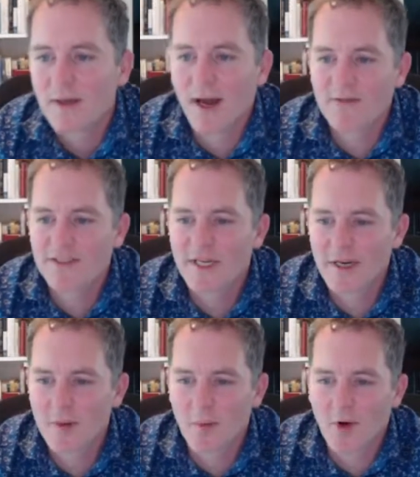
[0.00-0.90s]
I've seen
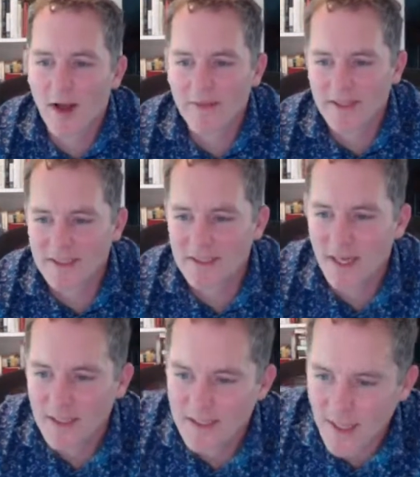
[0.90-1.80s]
them rot the
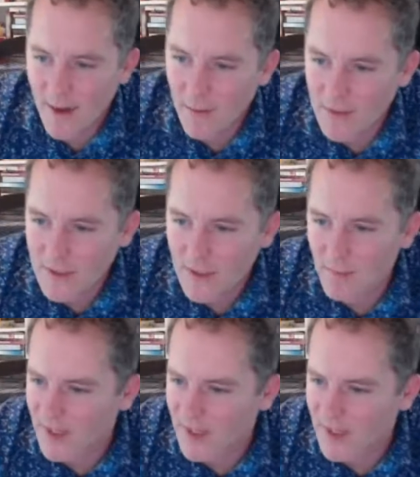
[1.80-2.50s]
studs out,